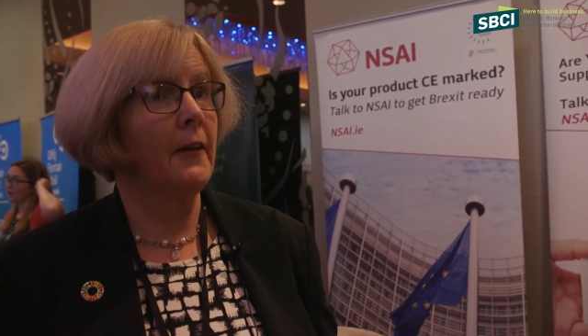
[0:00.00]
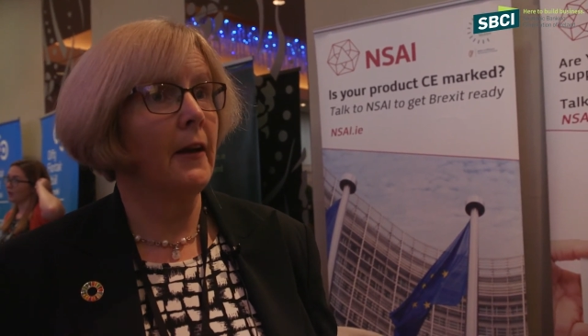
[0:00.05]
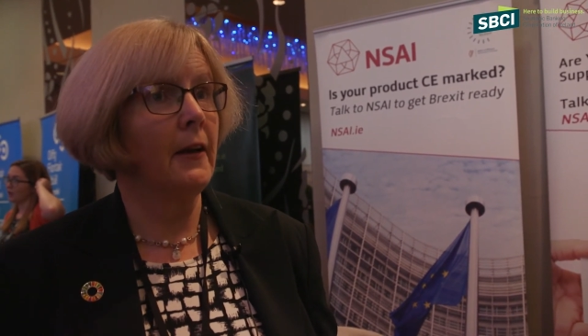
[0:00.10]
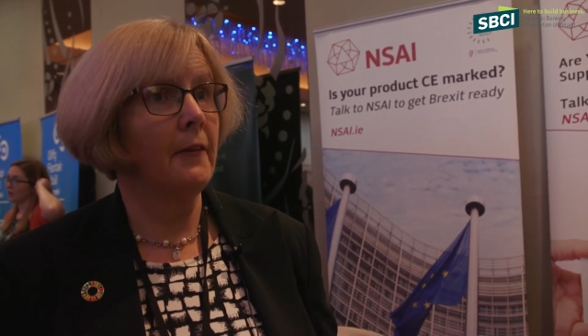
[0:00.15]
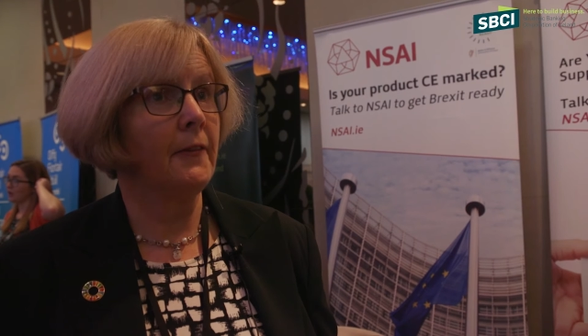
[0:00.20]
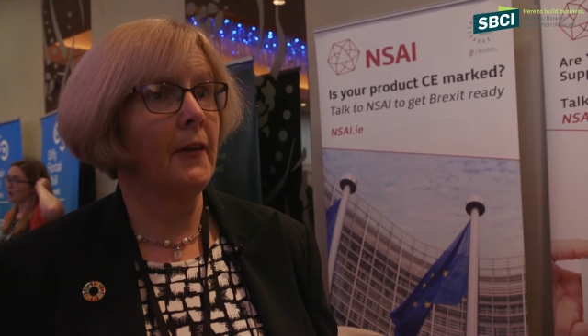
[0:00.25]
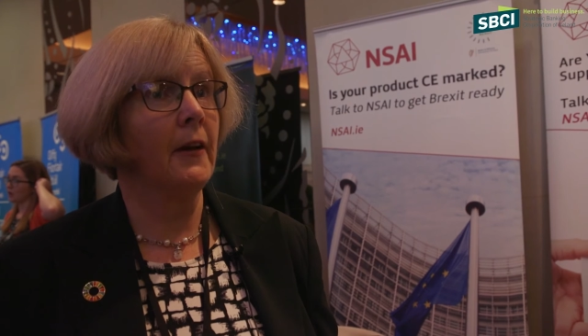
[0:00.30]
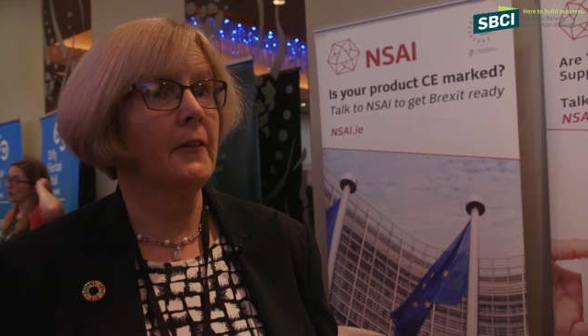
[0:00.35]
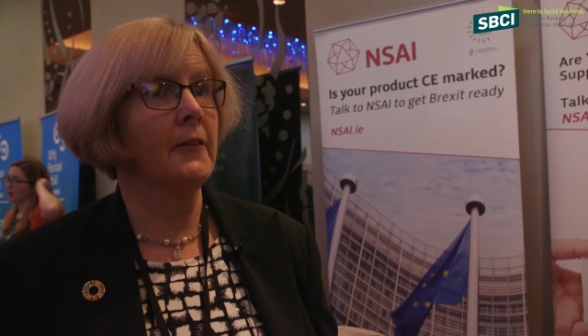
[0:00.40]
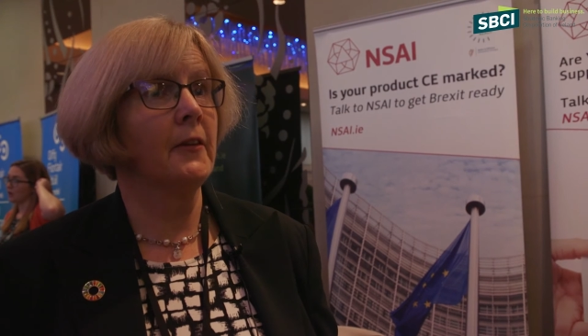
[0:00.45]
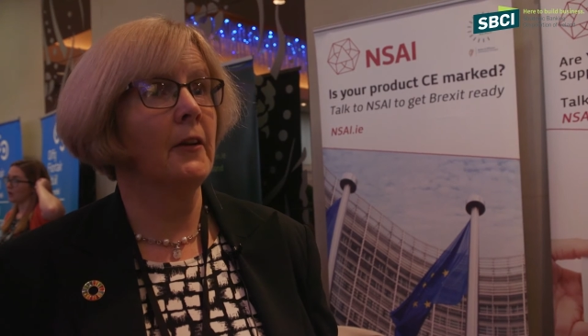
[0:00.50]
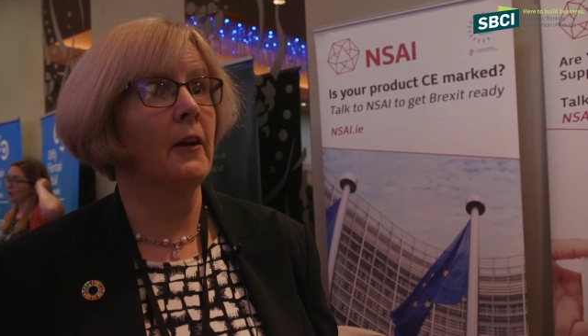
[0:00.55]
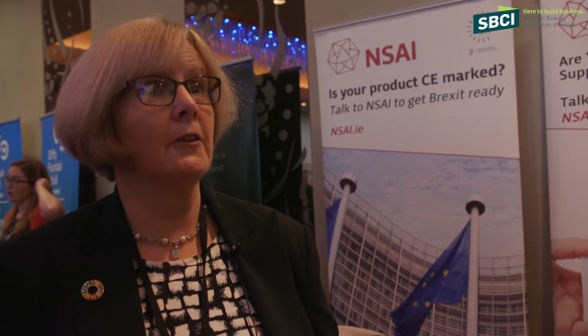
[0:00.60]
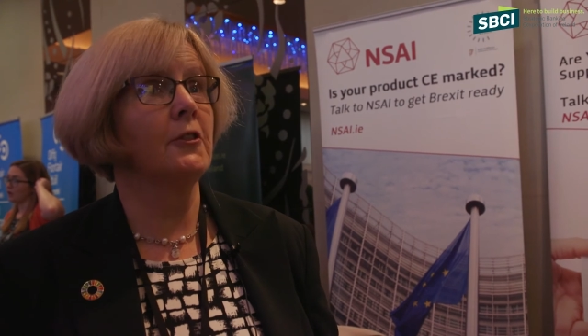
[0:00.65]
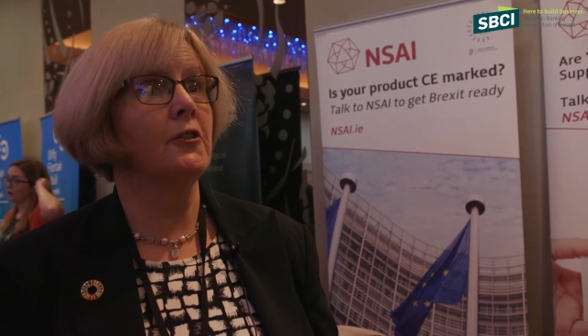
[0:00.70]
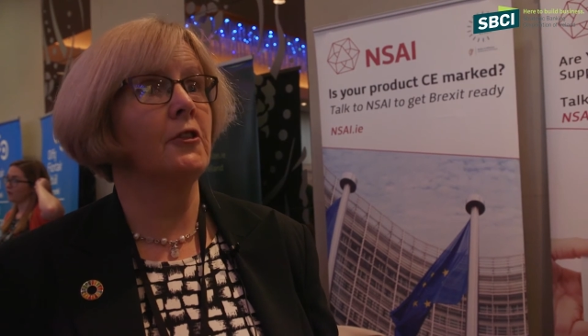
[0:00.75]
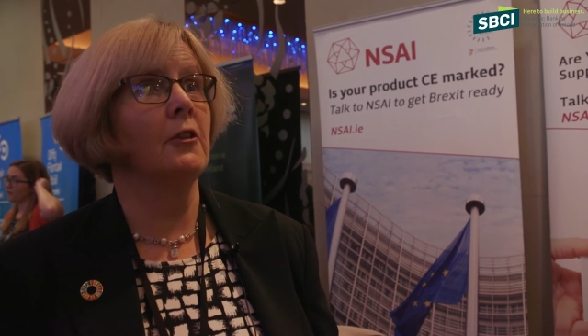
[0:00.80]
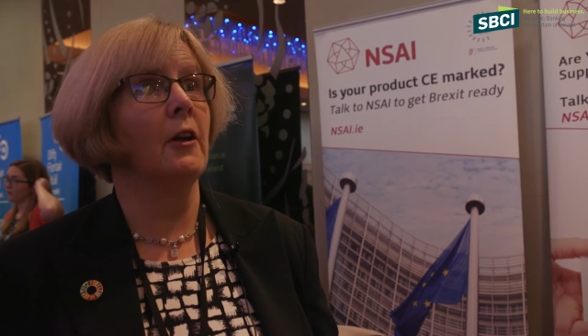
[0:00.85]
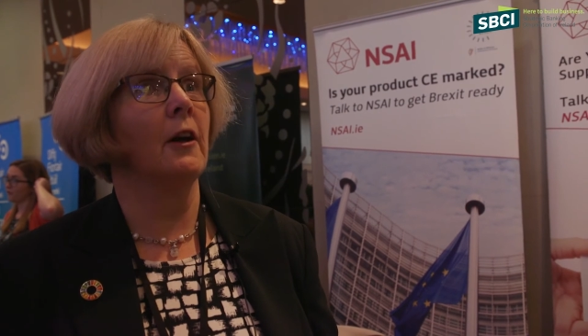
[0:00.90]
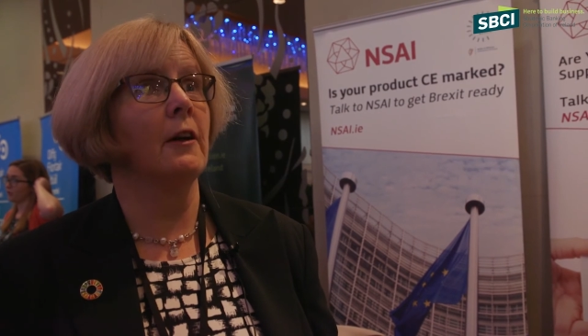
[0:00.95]
that, that's not,
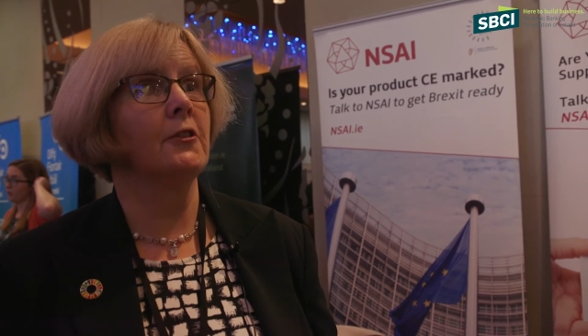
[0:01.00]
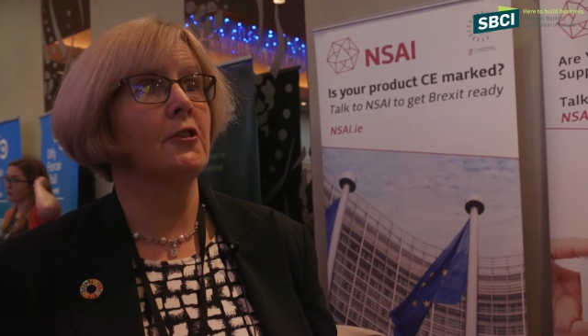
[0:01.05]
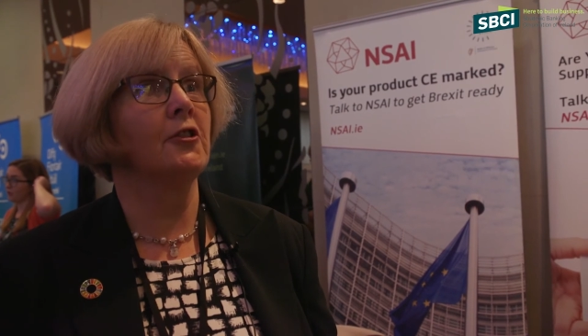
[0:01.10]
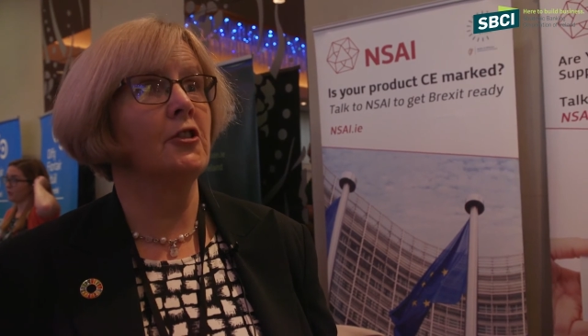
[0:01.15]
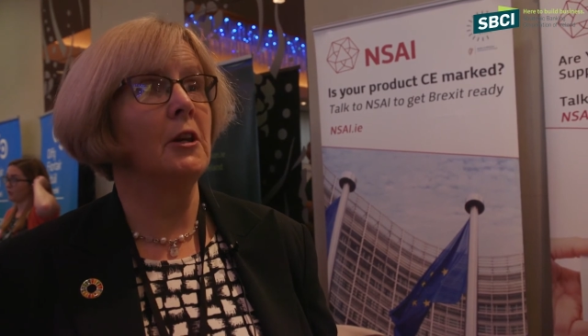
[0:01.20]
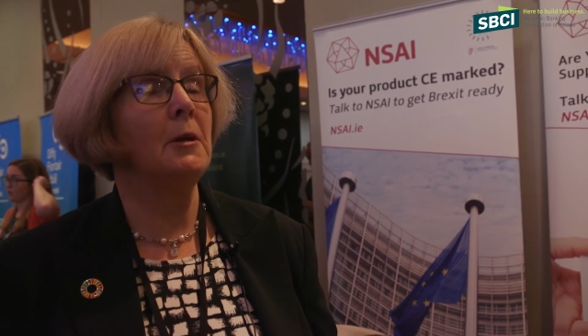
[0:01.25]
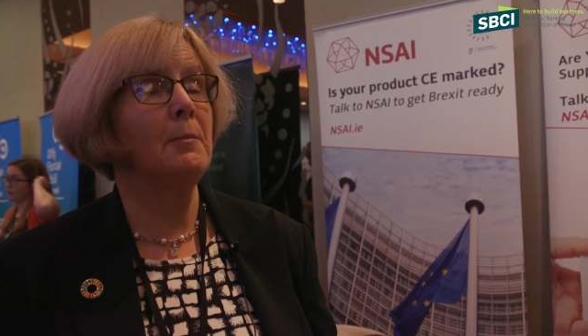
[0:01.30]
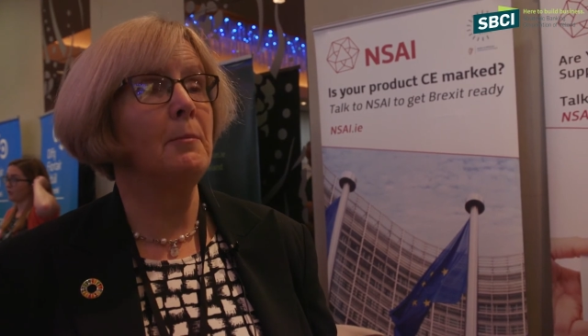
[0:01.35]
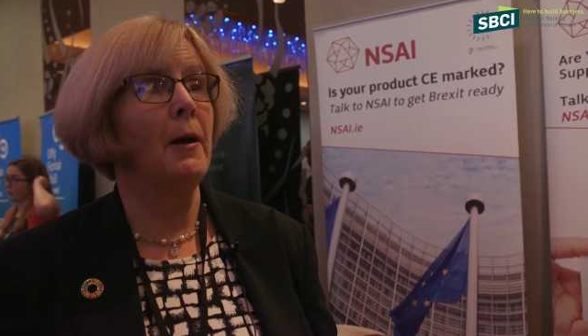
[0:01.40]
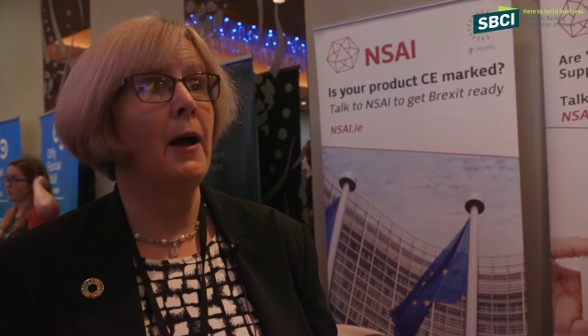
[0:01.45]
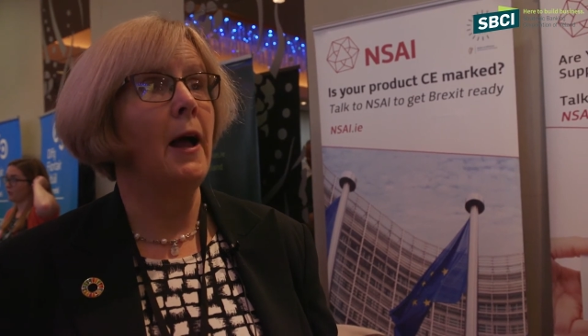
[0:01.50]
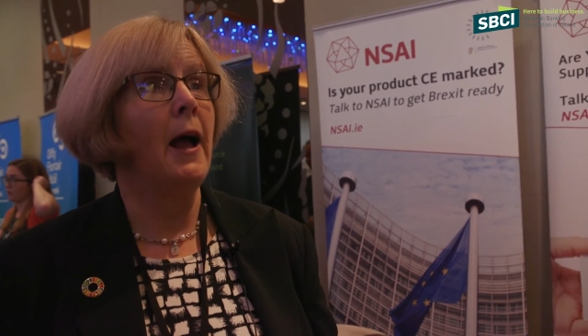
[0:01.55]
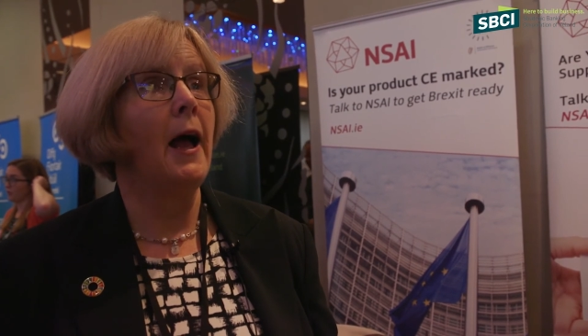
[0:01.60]
not cheap.